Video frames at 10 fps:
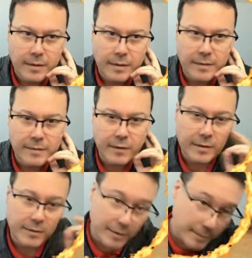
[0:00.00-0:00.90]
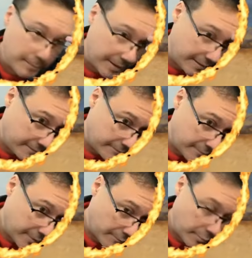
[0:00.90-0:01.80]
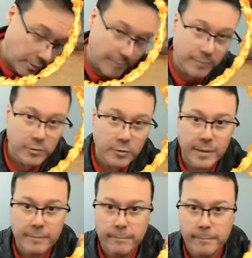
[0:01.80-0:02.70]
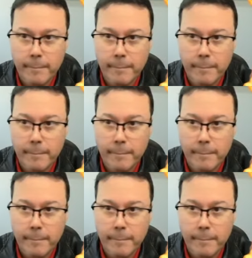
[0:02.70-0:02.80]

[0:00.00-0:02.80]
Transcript: It's not gonna be a real problem to me,